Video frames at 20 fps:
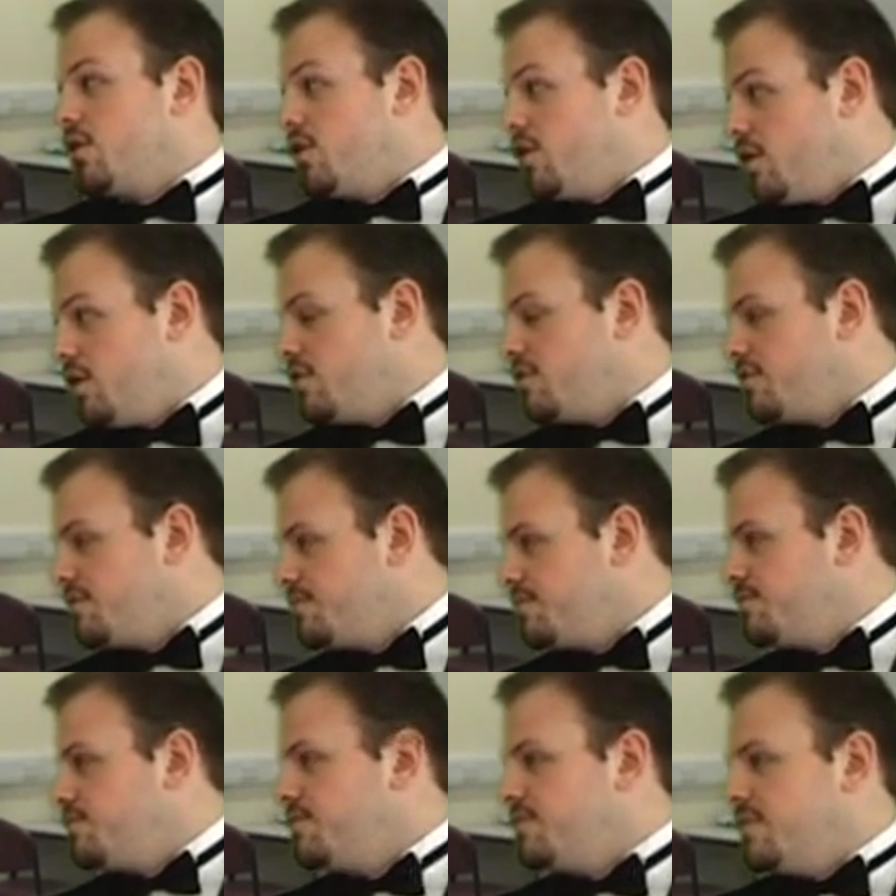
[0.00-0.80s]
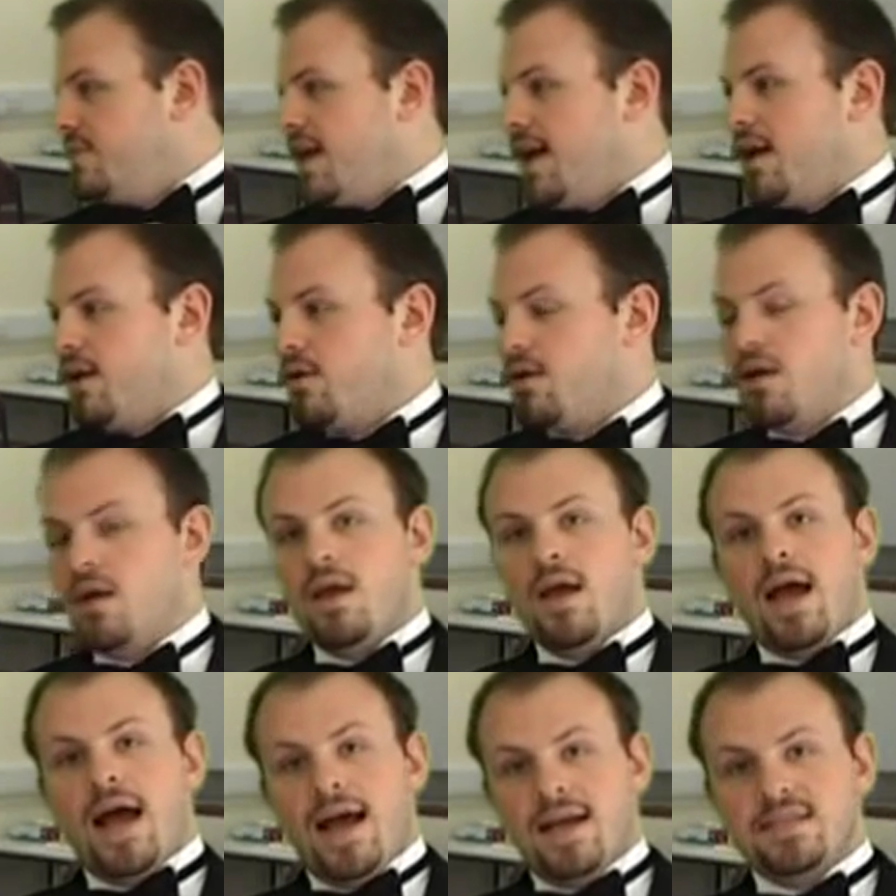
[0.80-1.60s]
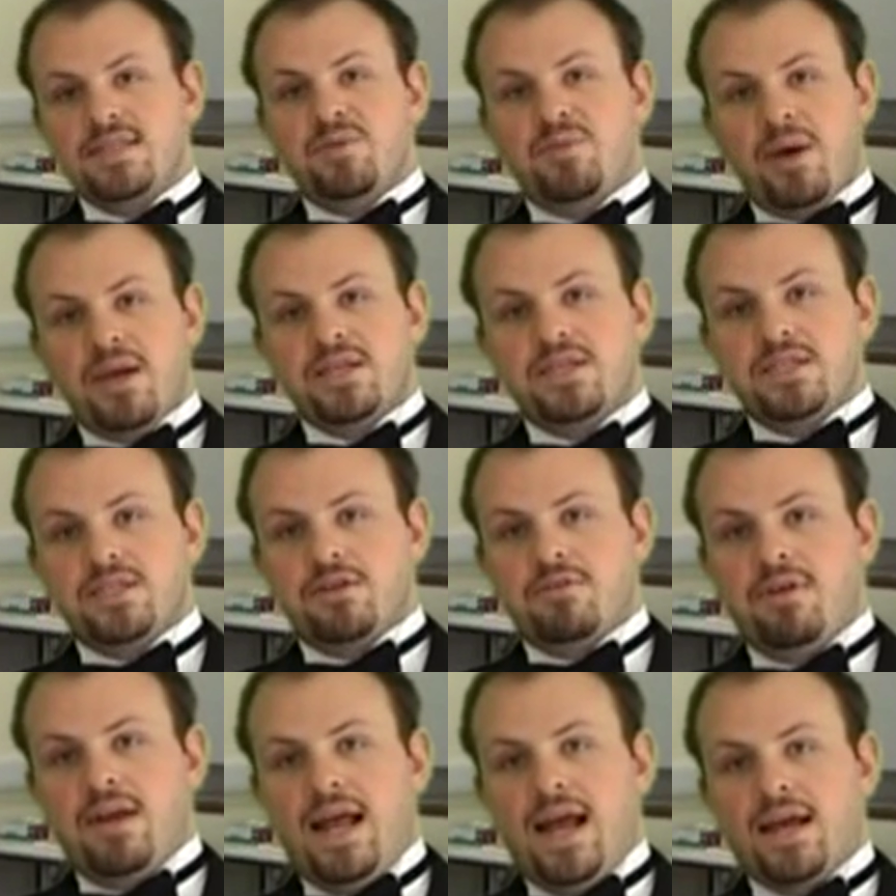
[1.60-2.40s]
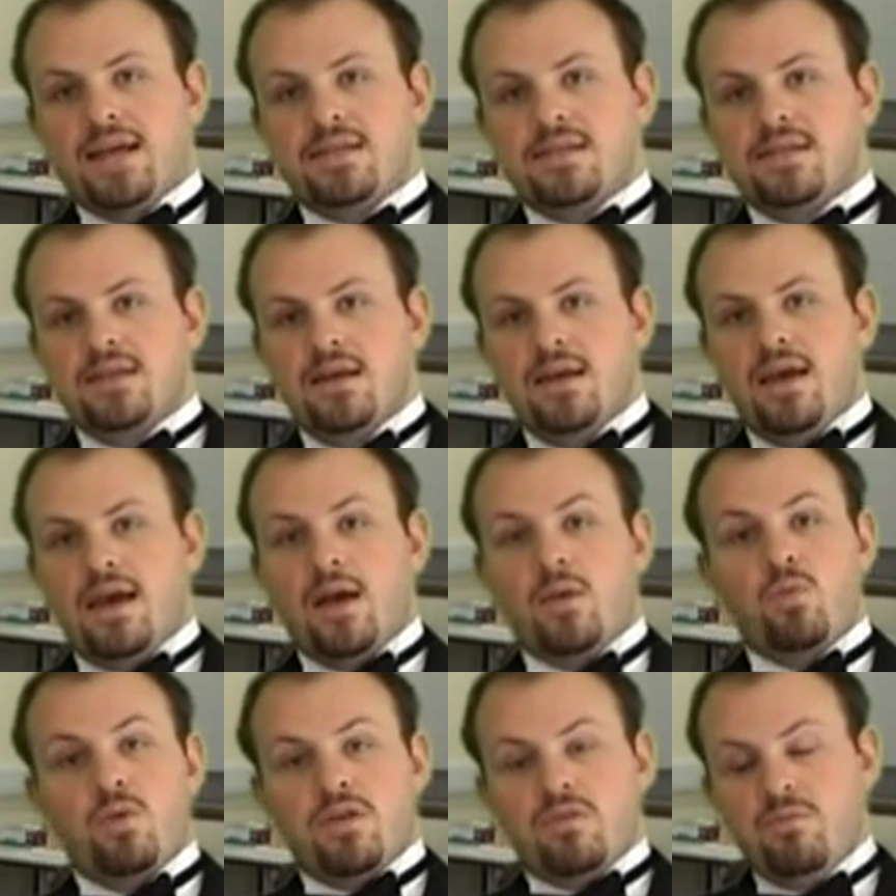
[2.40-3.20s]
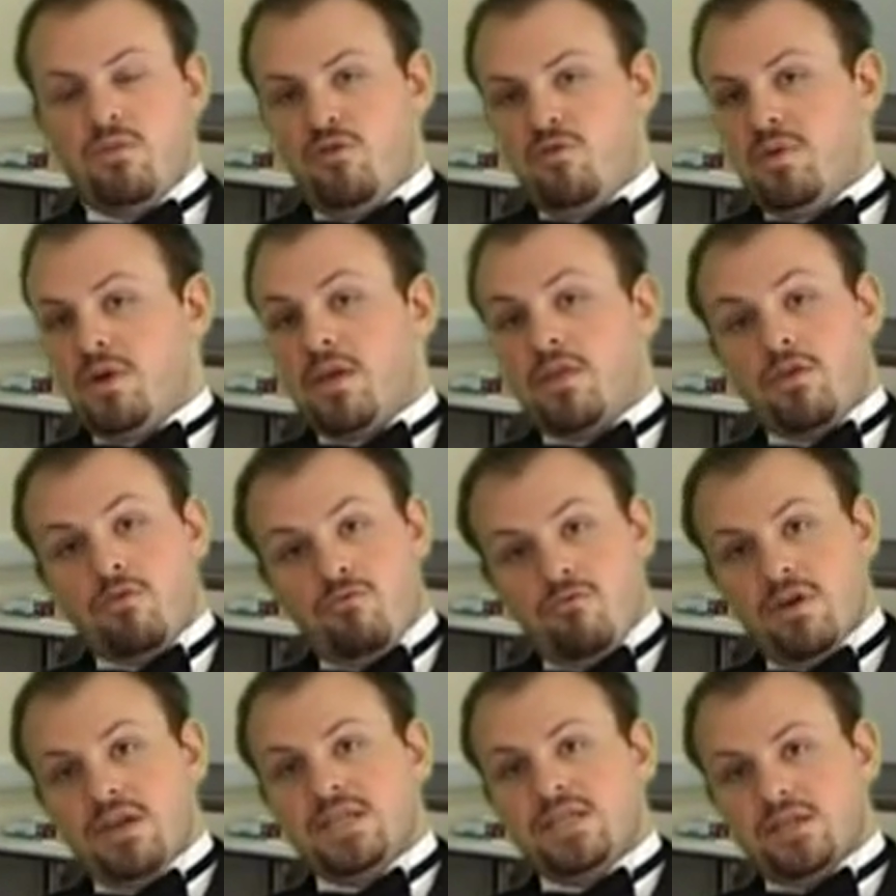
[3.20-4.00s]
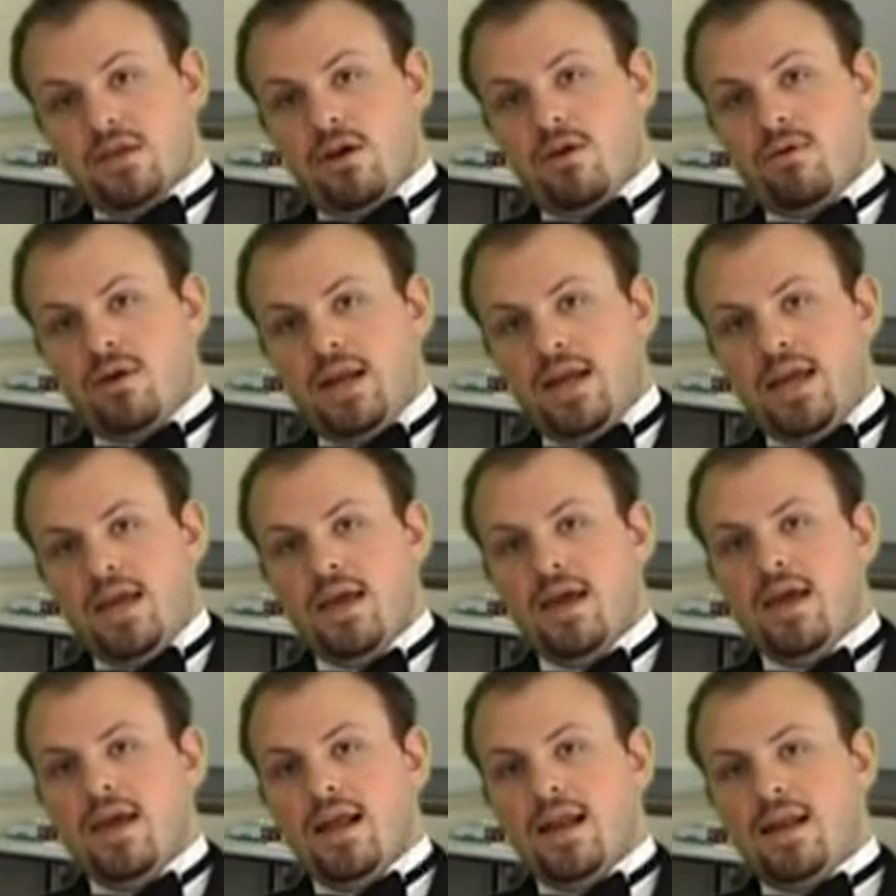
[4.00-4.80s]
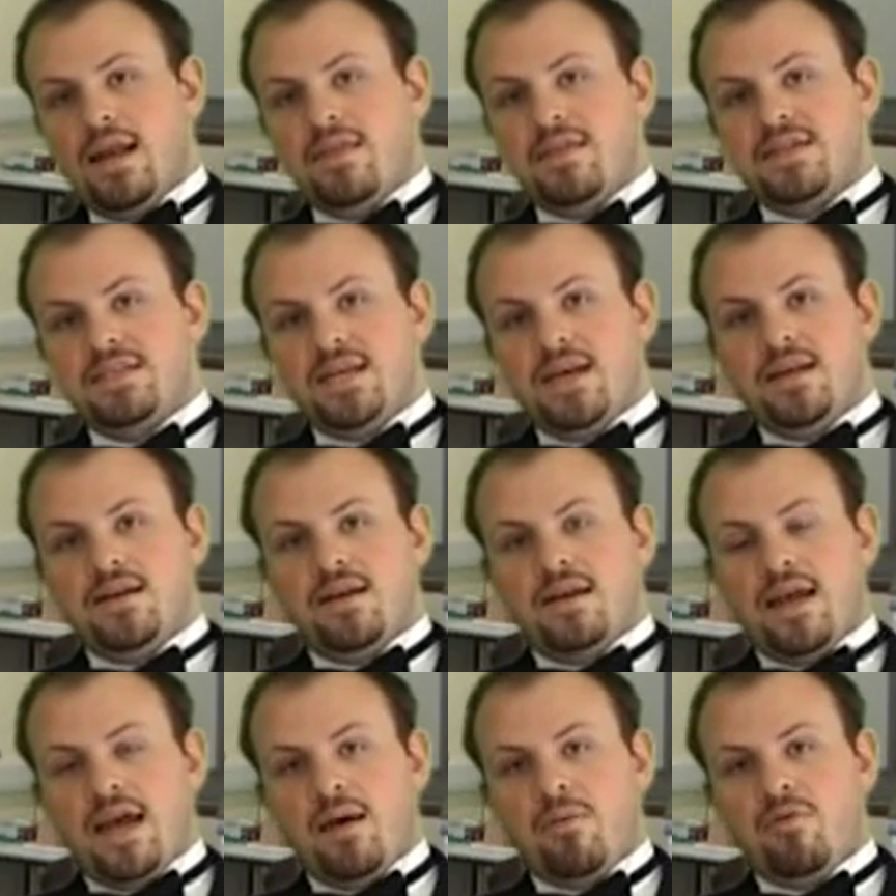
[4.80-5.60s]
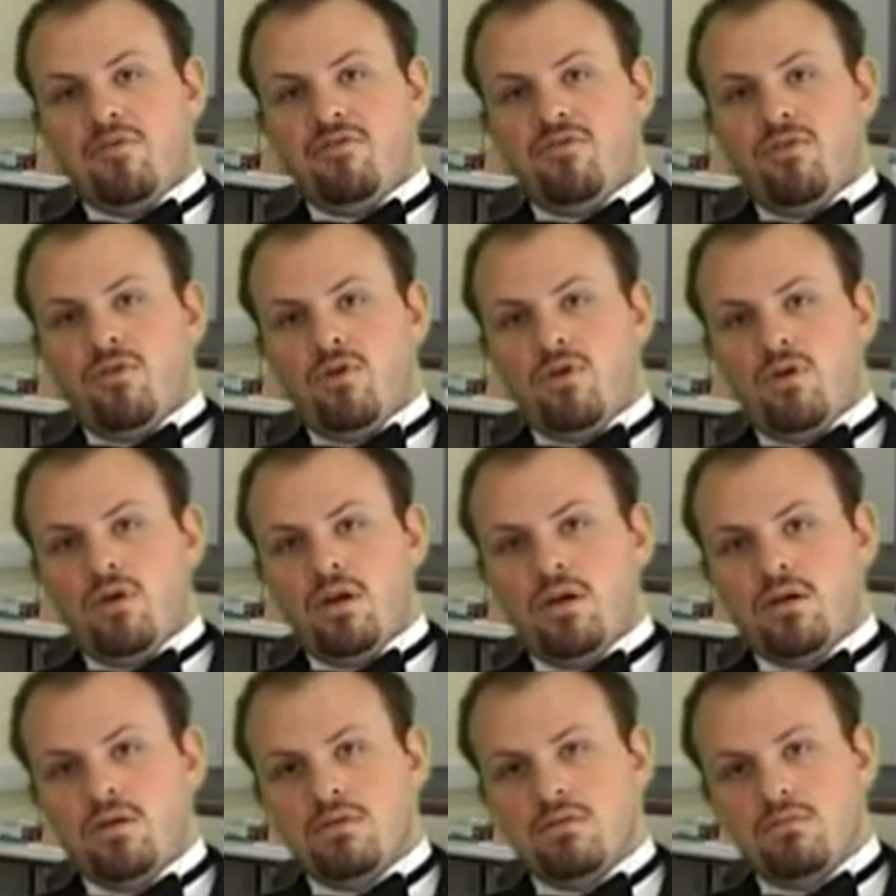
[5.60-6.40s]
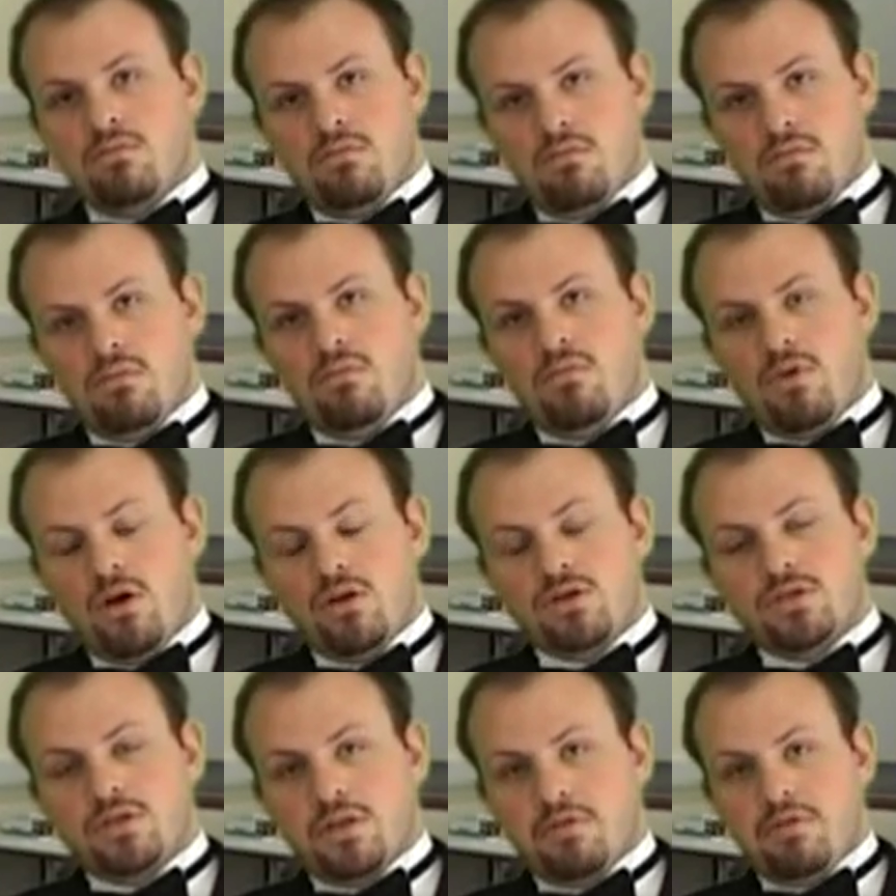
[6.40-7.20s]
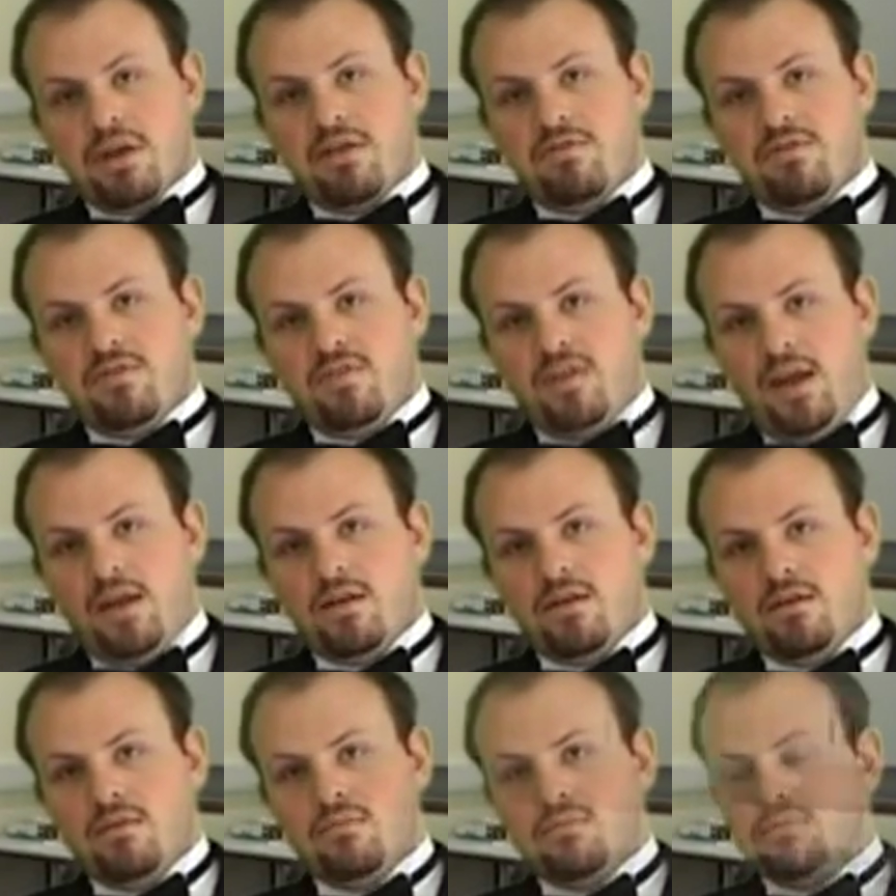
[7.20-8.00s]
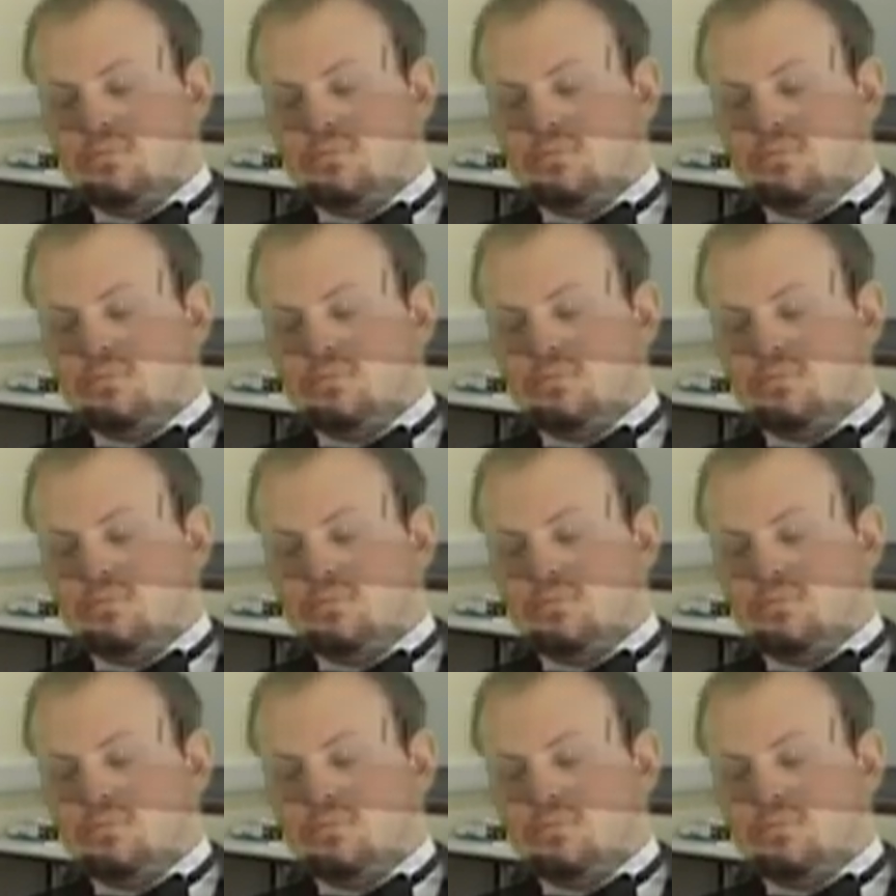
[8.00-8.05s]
Good. Now, ask the patient to relax, and with movement at the wrist only, let the tendon hammer fall onto the relevant tendon.